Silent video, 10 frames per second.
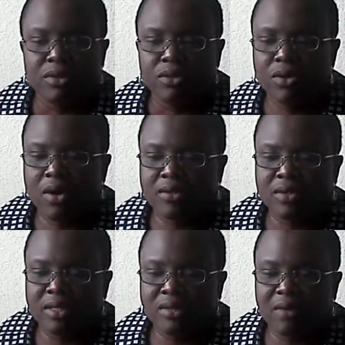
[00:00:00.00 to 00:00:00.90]
You also
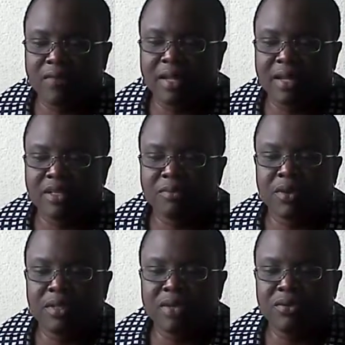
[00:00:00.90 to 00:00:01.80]
discover that this
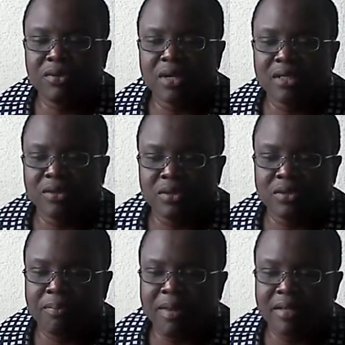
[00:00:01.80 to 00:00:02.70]
brother usually shows
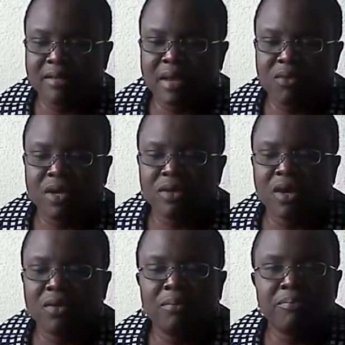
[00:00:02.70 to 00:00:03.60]
up at the time when you are
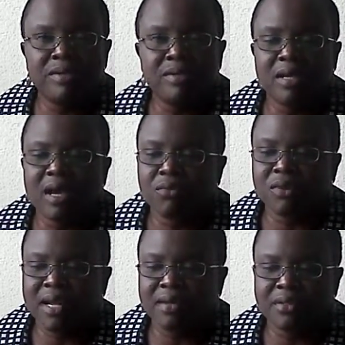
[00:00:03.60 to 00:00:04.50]
not busy and would
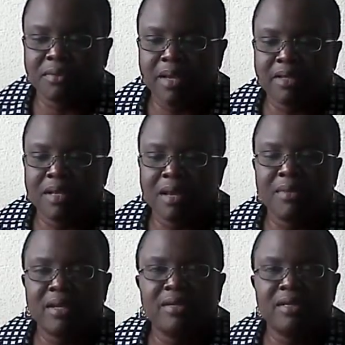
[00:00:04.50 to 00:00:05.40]
like to spend time
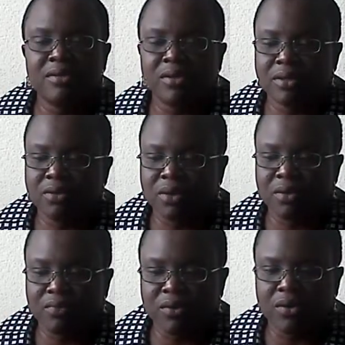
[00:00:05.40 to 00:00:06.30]
meditating on the Word
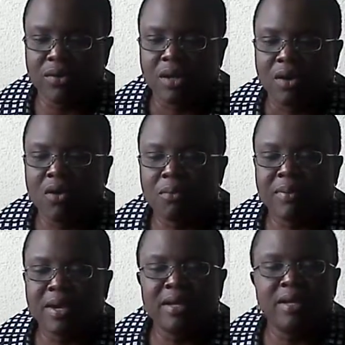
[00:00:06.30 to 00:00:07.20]
of God or
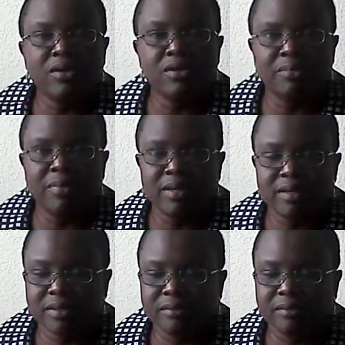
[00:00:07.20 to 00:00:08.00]
praying in your spirit.